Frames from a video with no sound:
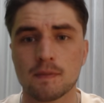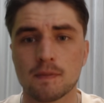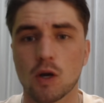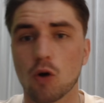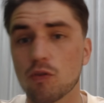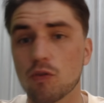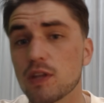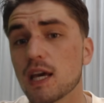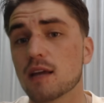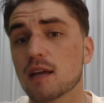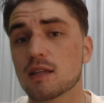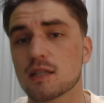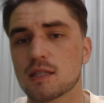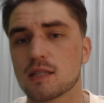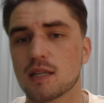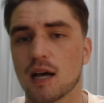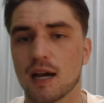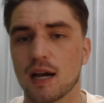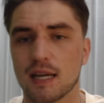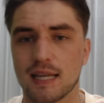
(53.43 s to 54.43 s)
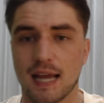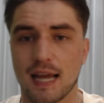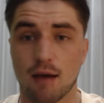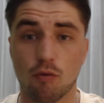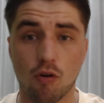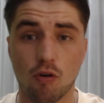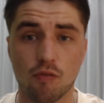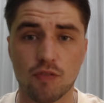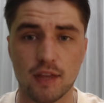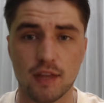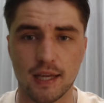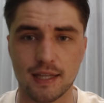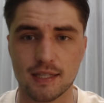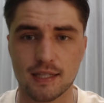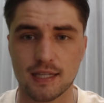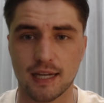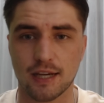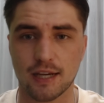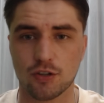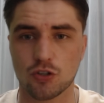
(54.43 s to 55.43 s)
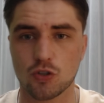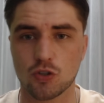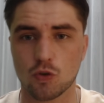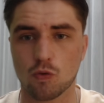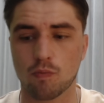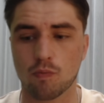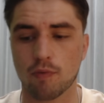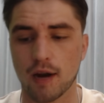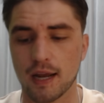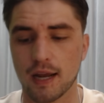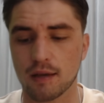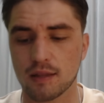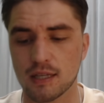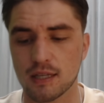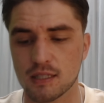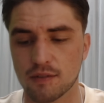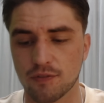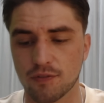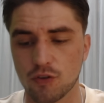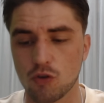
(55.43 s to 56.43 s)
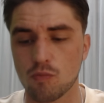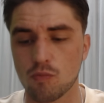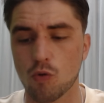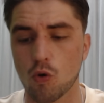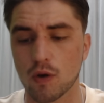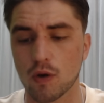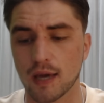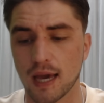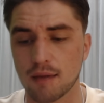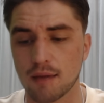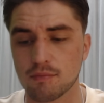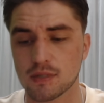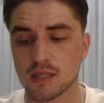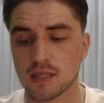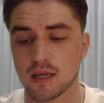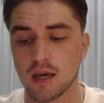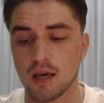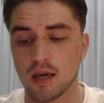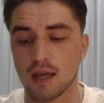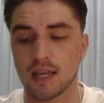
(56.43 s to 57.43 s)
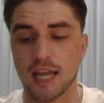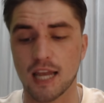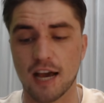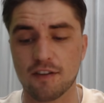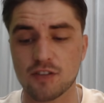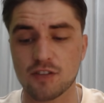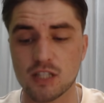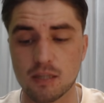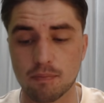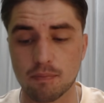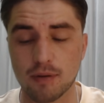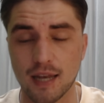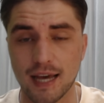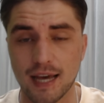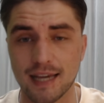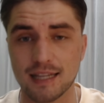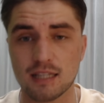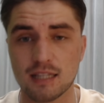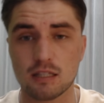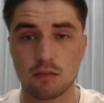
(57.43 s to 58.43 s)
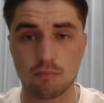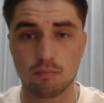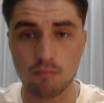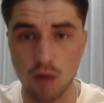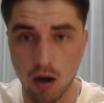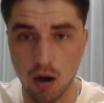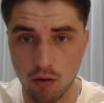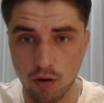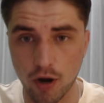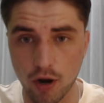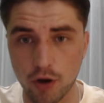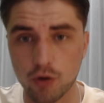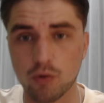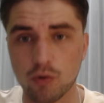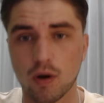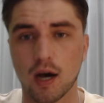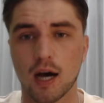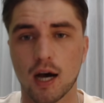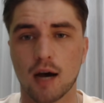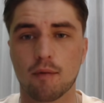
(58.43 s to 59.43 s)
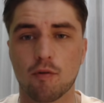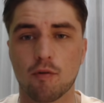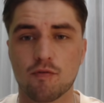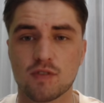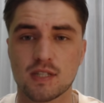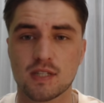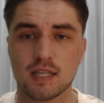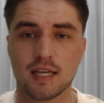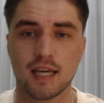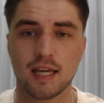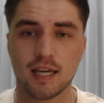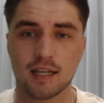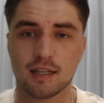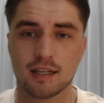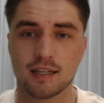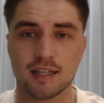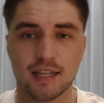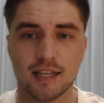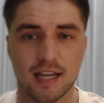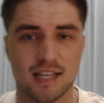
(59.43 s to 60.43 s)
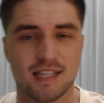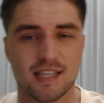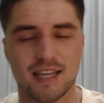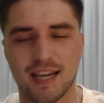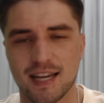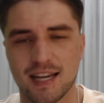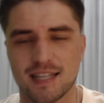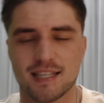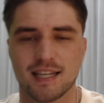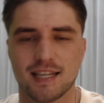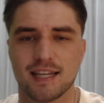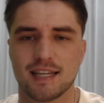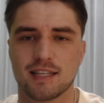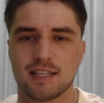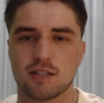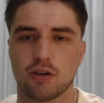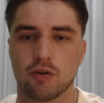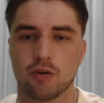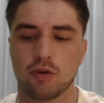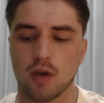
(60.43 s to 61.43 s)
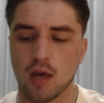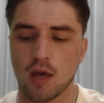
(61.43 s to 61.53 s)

on the other side now of the international break. There's a few more games left to play tomorrow. Obviously, England against Italy. So